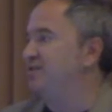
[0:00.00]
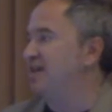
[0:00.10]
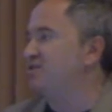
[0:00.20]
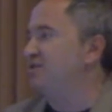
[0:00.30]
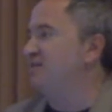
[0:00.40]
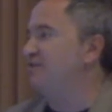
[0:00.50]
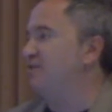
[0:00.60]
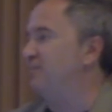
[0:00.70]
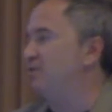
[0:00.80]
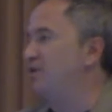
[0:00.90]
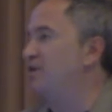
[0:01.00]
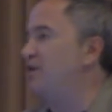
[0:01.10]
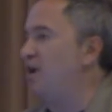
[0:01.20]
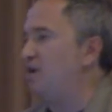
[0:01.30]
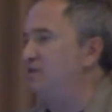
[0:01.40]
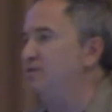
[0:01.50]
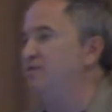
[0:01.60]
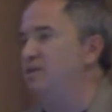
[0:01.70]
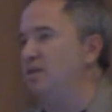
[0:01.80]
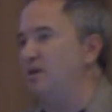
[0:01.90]
There's actually even a book called
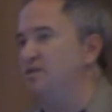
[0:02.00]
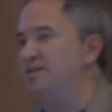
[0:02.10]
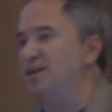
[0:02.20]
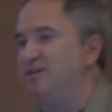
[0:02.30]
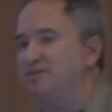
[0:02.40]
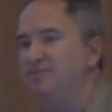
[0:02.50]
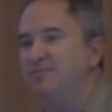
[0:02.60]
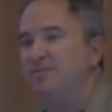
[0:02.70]
The Long Tail